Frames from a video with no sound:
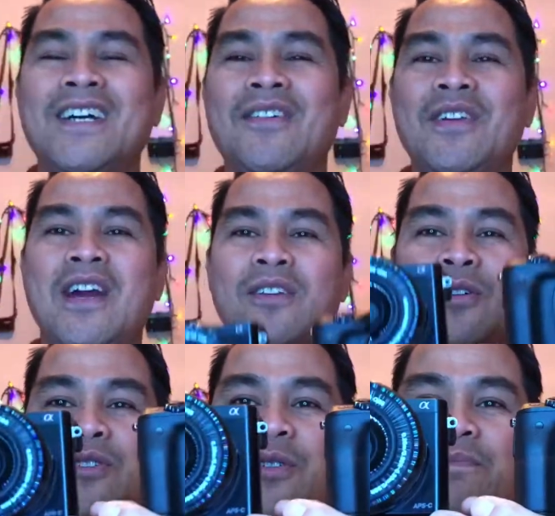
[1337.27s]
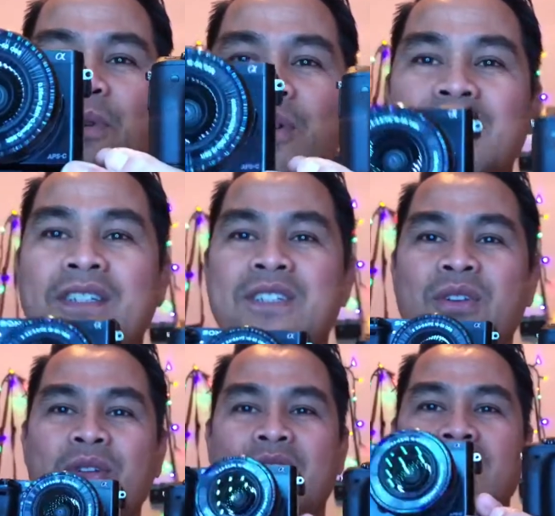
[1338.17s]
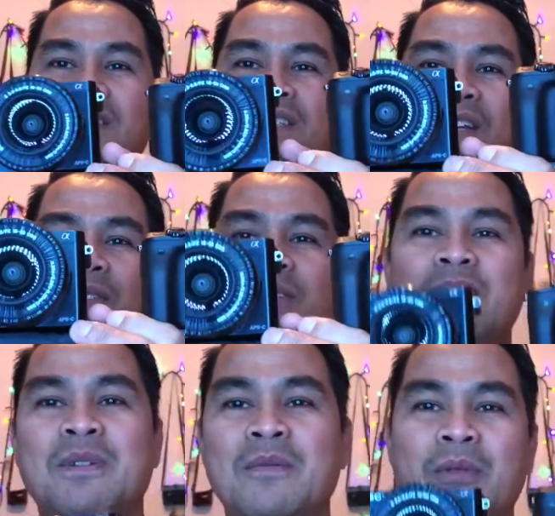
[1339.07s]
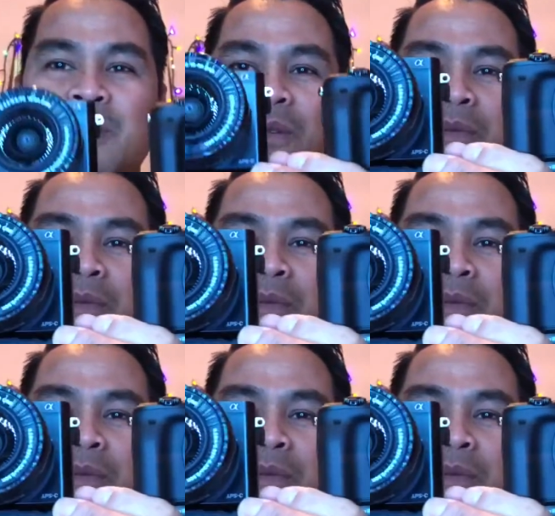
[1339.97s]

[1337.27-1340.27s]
We got loads of points in the Sony A6000, but most of